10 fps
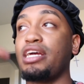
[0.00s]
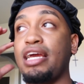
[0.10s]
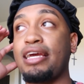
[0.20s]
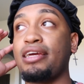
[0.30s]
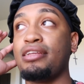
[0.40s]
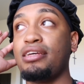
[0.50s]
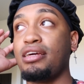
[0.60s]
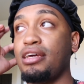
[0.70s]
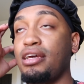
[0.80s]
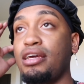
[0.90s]
And
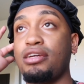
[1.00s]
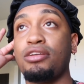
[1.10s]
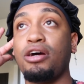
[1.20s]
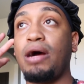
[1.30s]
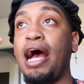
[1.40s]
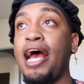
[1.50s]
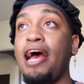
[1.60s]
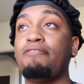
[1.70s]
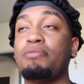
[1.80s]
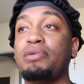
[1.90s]
you know, I
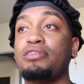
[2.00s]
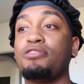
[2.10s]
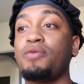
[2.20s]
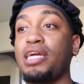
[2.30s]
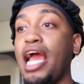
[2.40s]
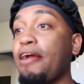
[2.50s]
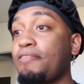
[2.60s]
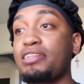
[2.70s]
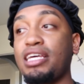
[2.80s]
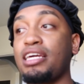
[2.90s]
haven't been doing
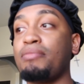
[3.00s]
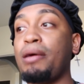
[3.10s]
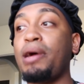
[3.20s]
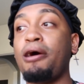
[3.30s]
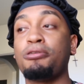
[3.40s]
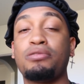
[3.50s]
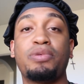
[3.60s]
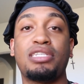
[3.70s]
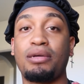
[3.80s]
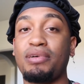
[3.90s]
everything in my power to
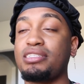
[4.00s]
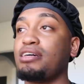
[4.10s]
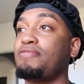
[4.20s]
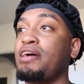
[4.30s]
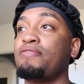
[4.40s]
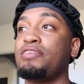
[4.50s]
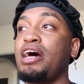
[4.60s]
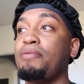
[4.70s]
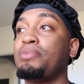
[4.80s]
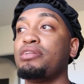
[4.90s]
protect myself. I have
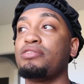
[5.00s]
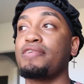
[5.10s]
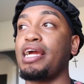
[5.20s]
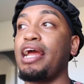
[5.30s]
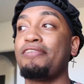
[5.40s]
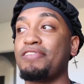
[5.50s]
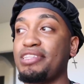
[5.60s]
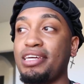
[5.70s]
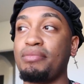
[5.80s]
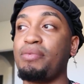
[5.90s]
not been doing
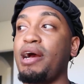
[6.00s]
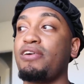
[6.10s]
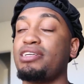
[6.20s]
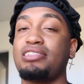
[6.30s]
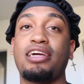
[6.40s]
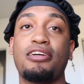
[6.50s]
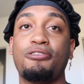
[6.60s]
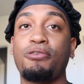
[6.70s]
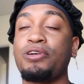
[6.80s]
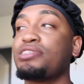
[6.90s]
everything in my power to stay
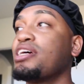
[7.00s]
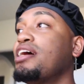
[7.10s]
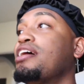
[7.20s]
indoors.